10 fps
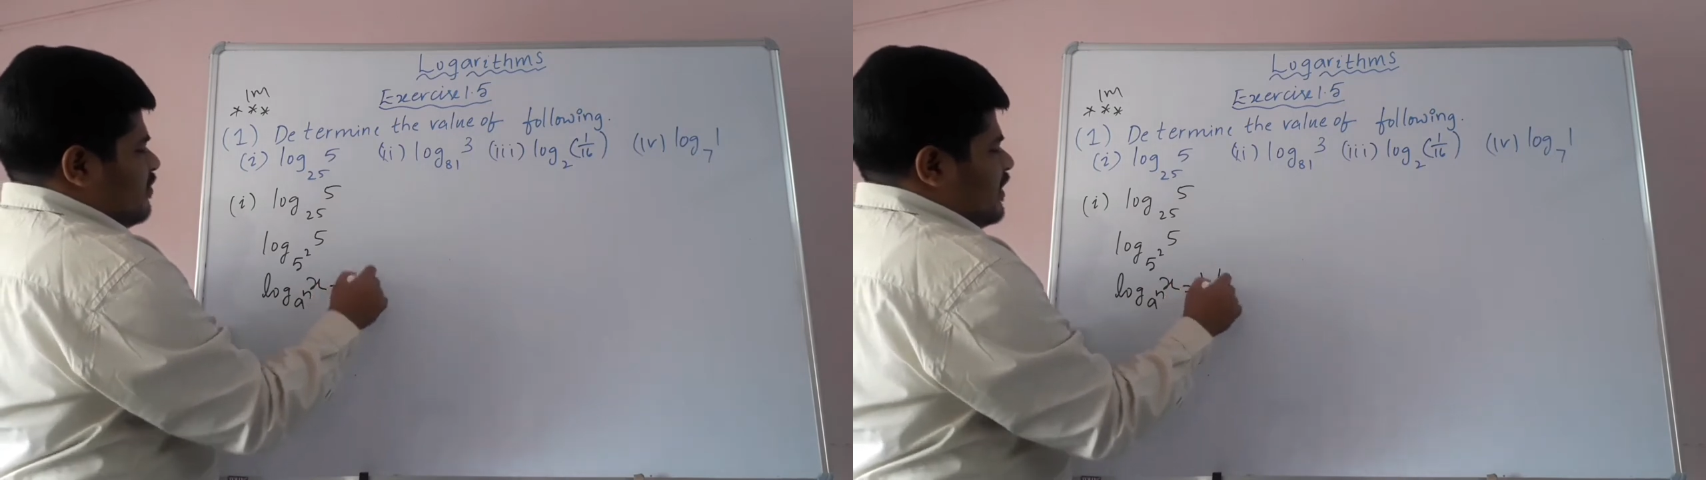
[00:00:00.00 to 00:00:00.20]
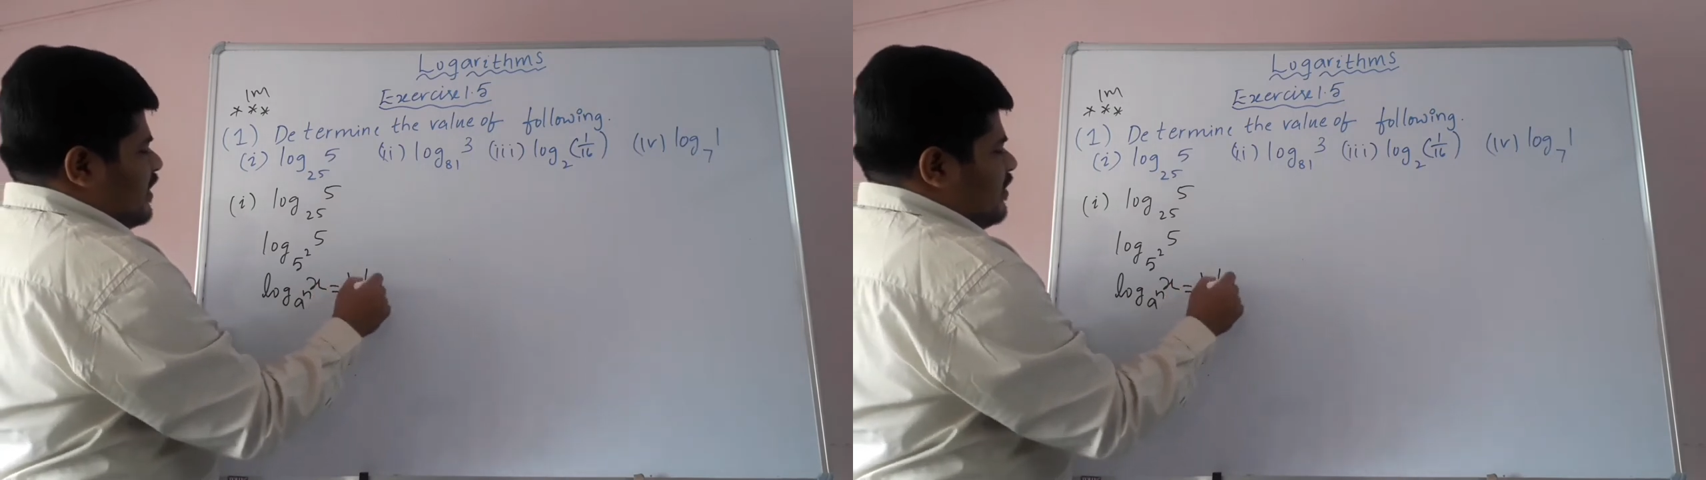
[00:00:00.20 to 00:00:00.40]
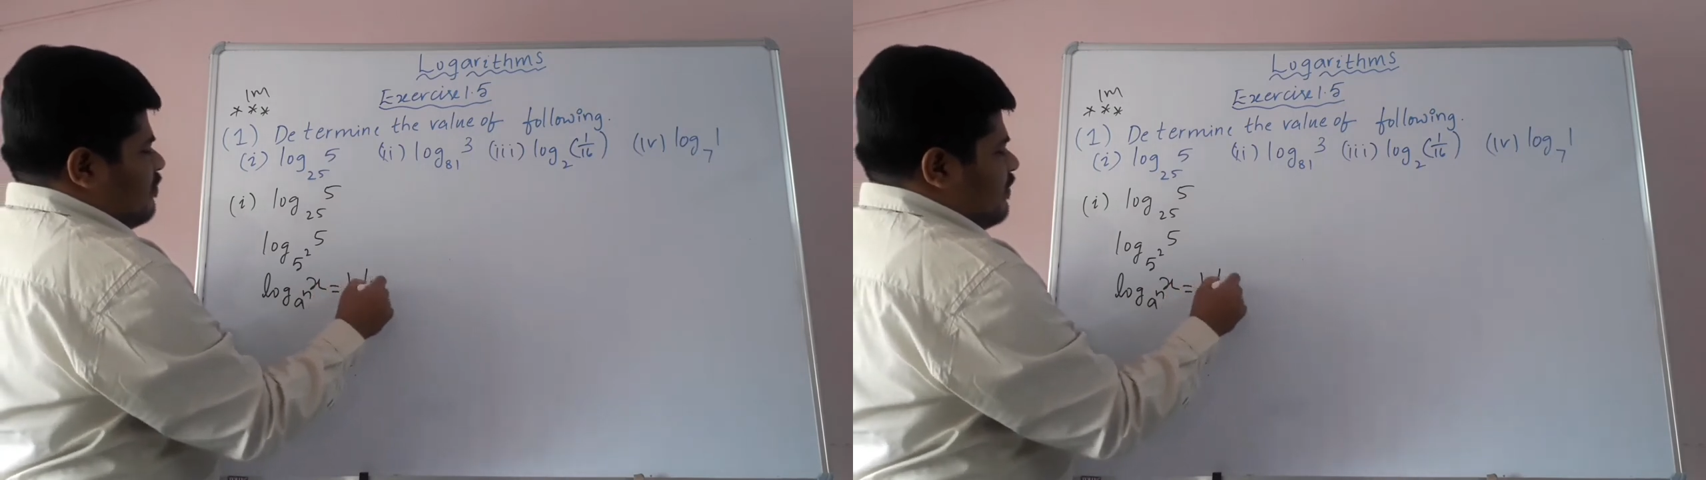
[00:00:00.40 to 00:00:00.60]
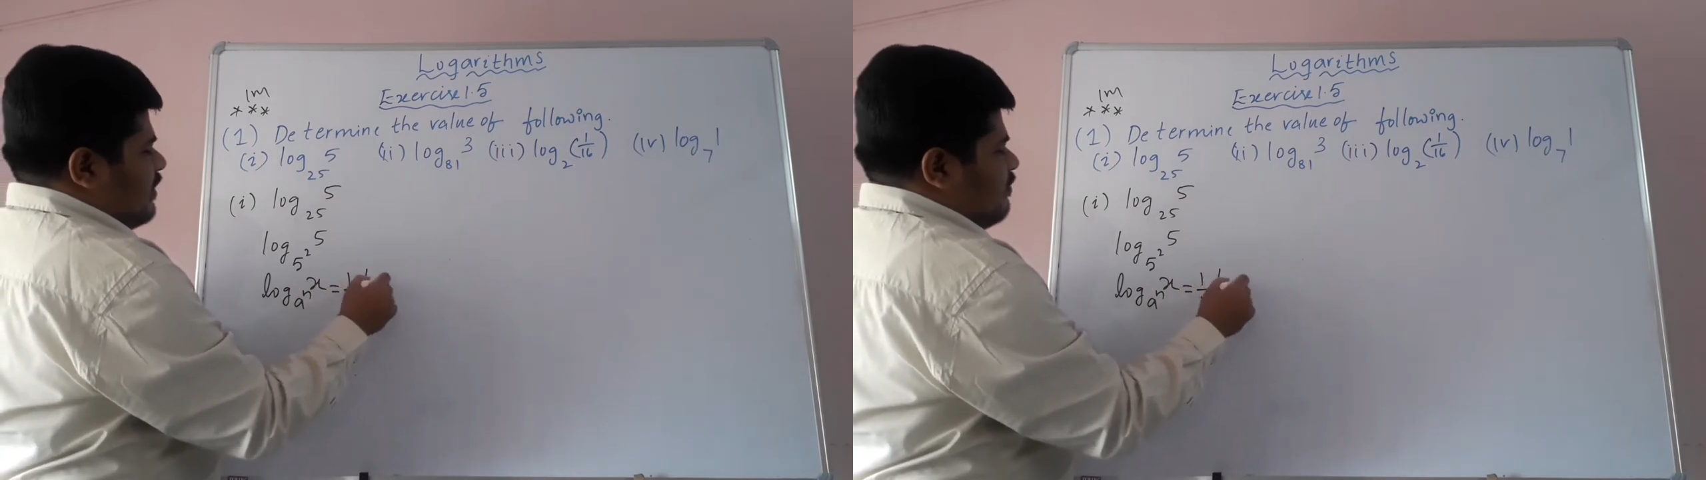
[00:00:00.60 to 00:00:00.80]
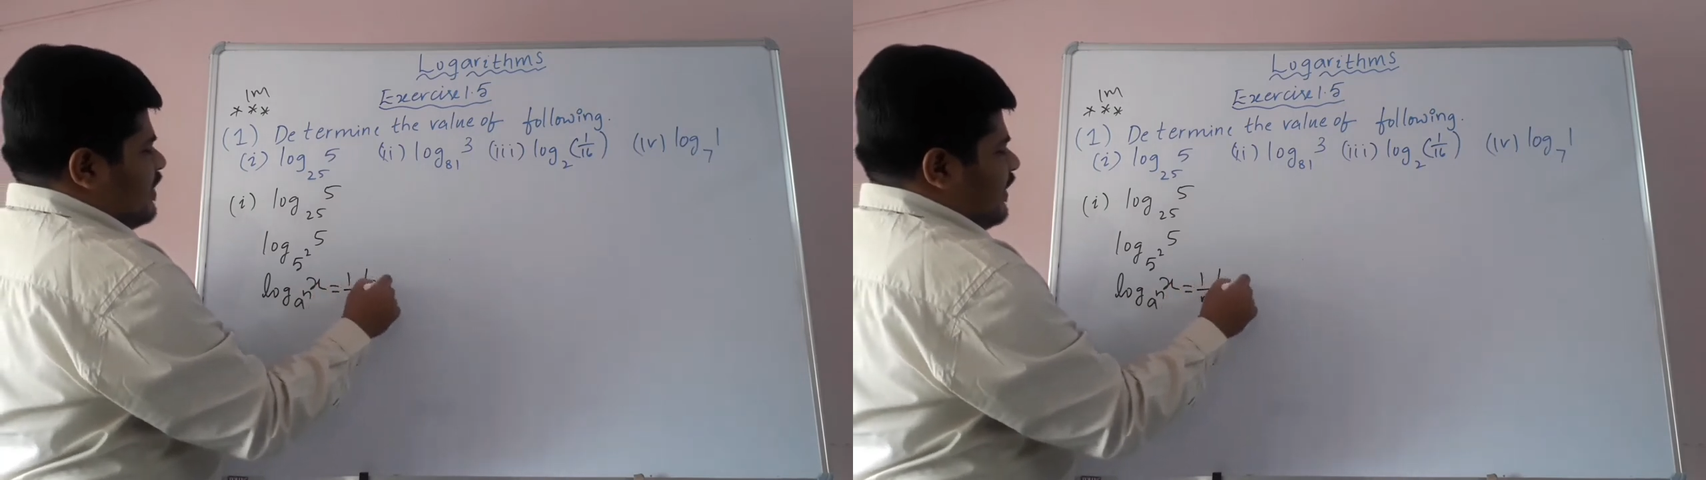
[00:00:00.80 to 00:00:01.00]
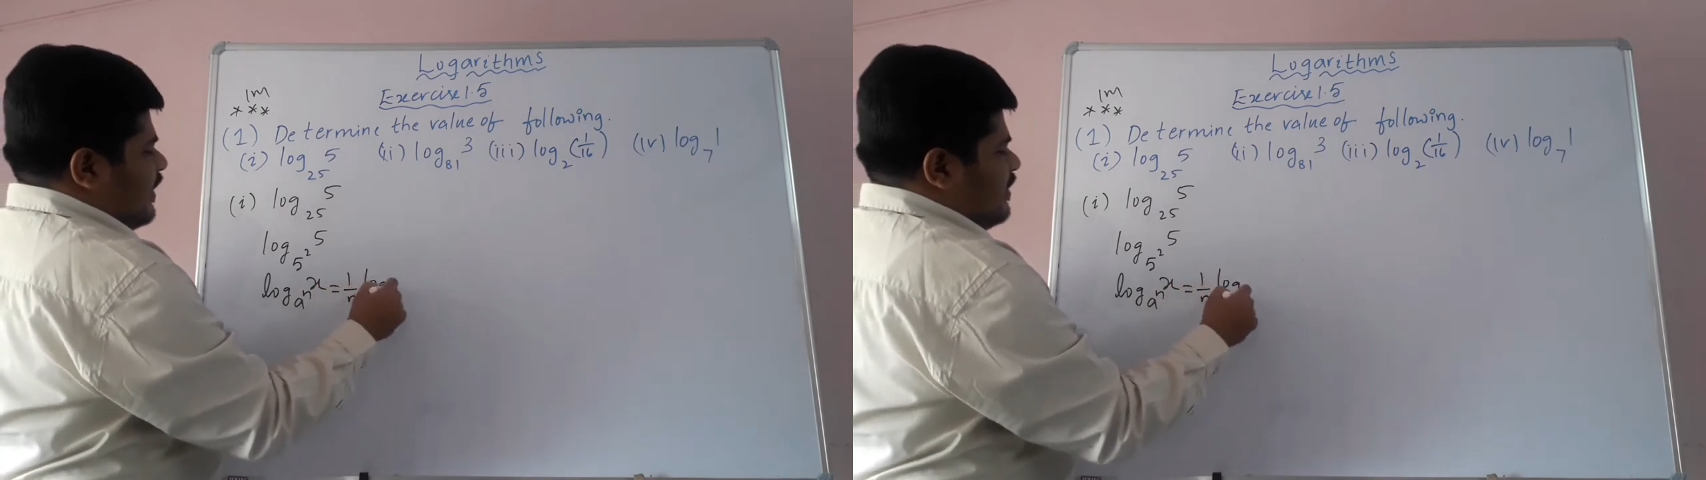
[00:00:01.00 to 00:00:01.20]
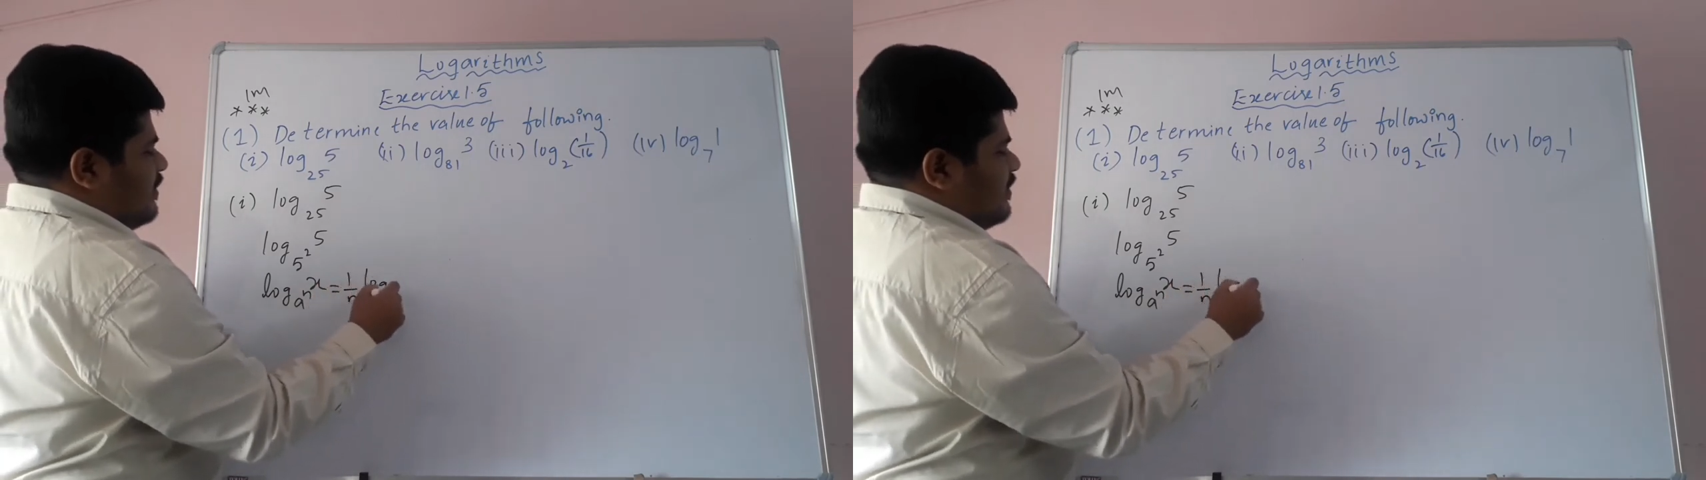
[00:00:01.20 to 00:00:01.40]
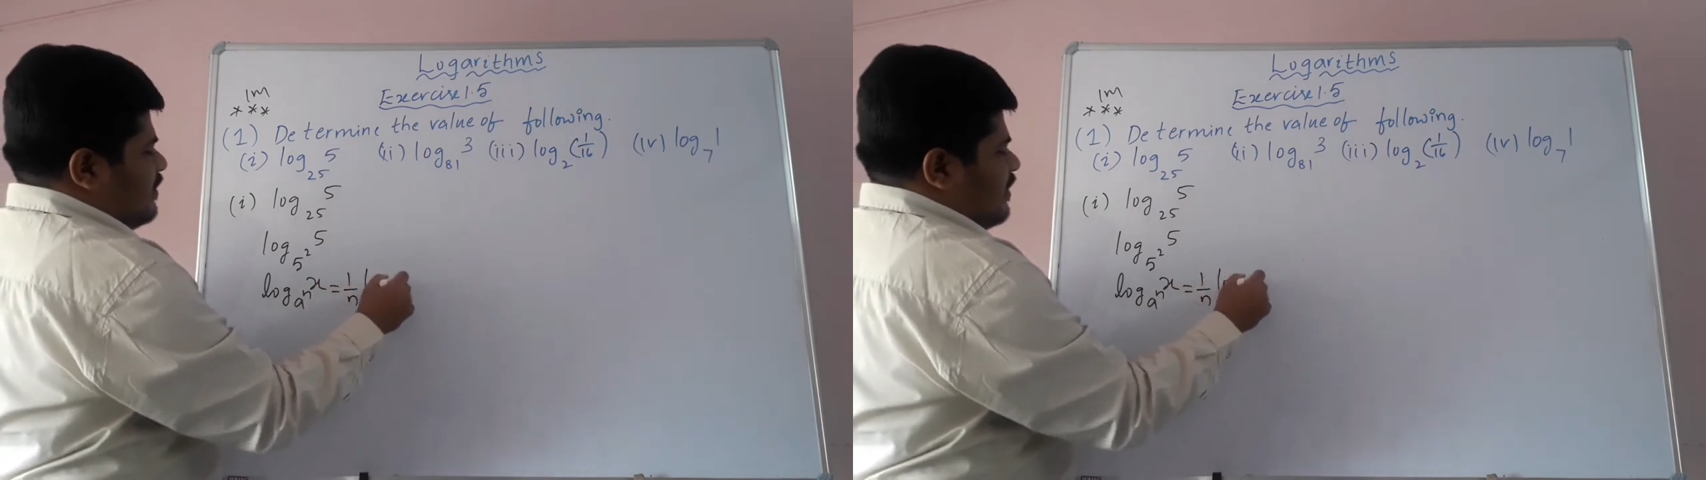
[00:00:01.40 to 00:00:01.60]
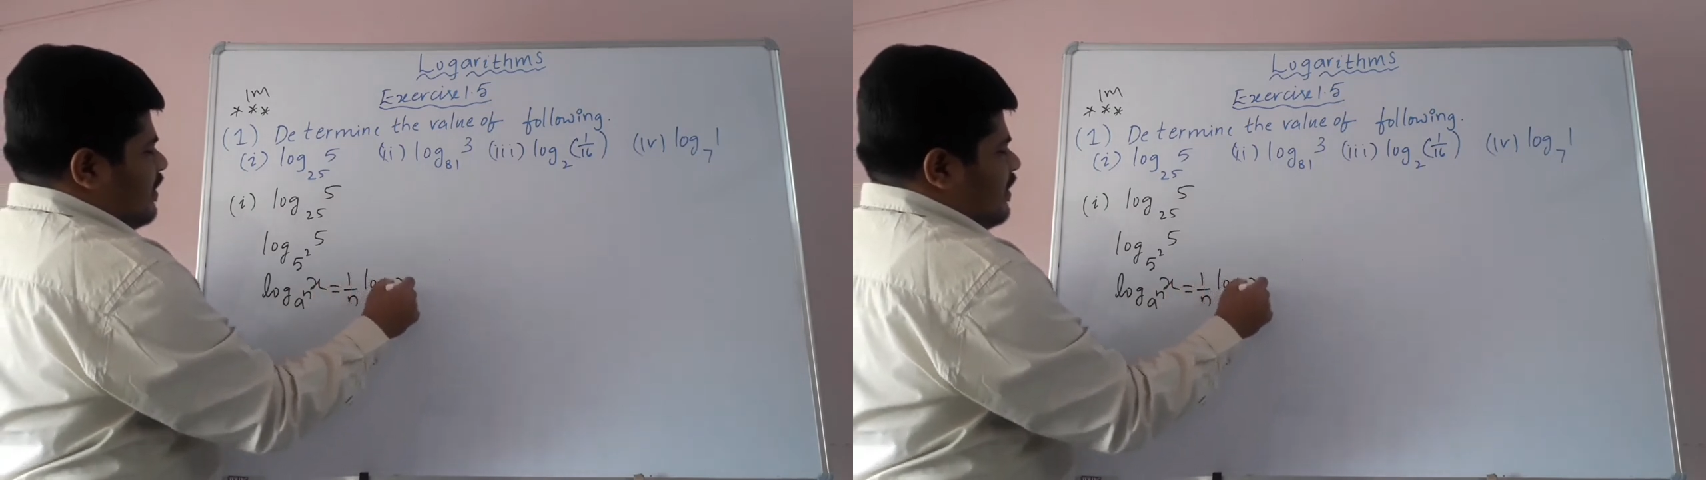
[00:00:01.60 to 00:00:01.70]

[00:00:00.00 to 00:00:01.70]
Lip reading: Okay, 1 by n